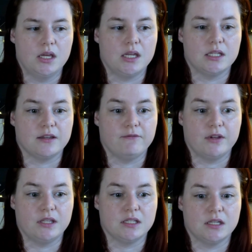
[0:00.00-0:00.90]
is
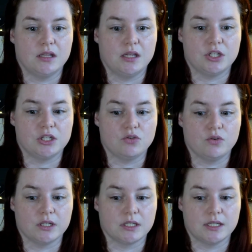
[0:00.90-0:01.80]
convinced that she's
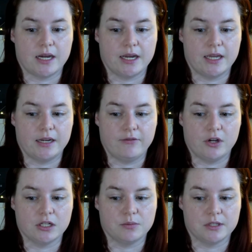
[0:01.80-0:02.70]
going to die in a
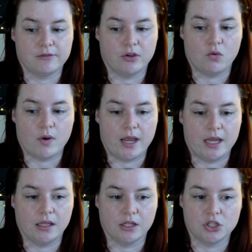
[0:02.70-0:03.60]
very specific
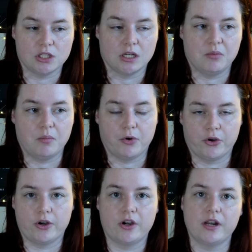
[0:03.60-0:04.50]
way, like she's going to be
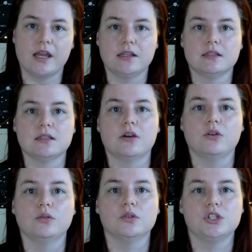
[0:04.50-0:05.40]
murdered, and
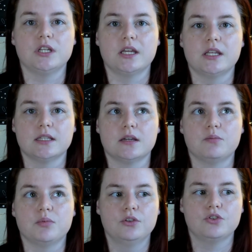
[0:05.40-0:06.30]
so she ends up
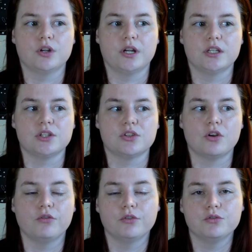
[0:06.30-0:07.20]
trying to
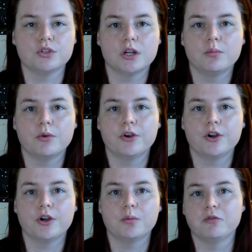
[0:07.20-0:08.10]
solve who's going to murder
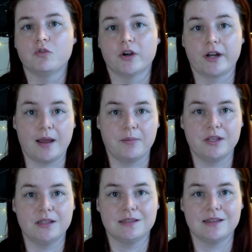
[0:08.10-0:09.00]
her before it
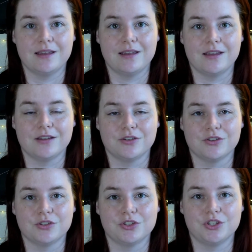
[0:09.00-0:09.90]
happens, and
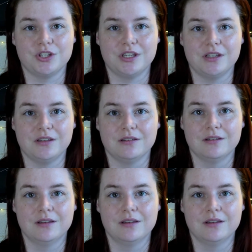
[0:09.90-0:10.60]
she